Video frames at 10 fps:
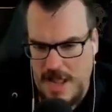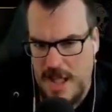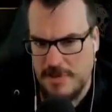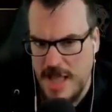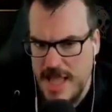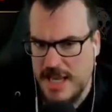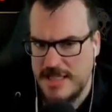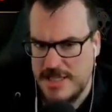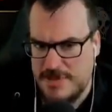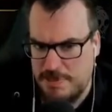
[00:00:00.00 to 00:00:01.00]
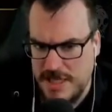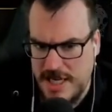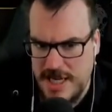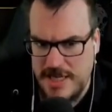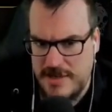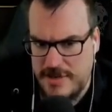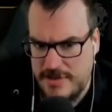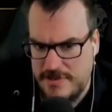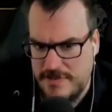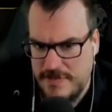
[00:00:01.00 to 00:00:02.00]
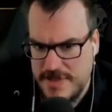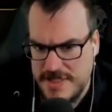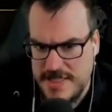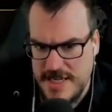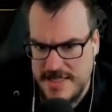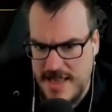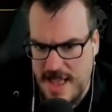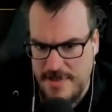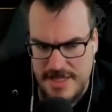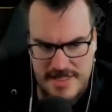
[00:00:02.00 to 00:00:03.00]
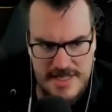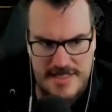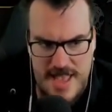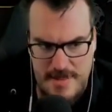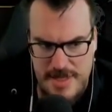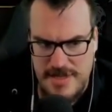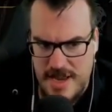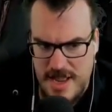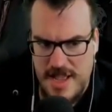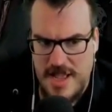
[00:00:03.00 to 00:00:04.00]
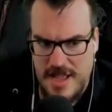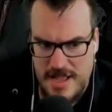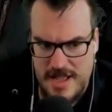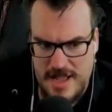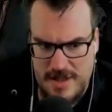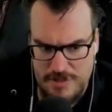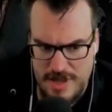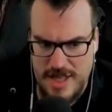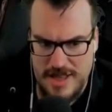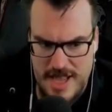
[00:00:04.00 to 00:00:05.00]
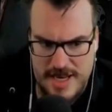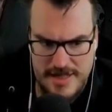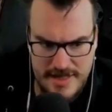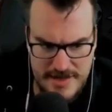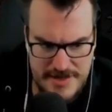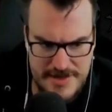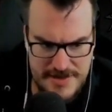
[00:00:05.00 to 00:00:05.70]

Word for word: I'm liking this bleed, dude. Six damage, six damage. I'm really liking this.